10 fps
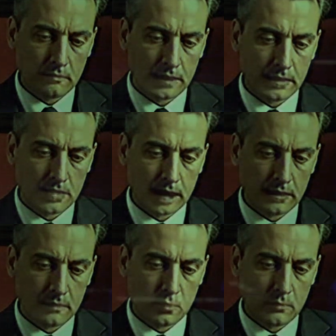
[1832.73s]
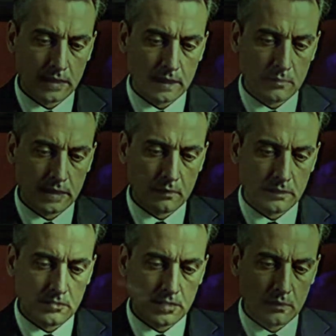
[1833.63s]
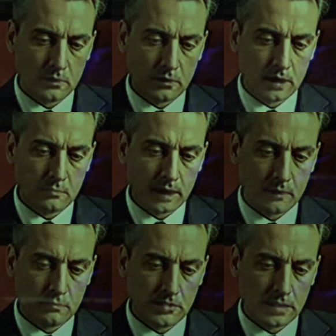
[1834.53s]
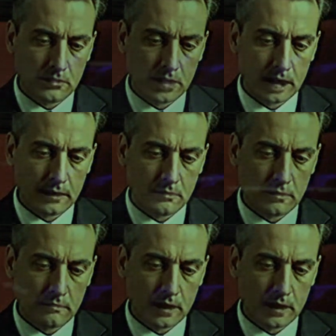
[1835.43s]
An Italian woman had become hysterical over her missing child,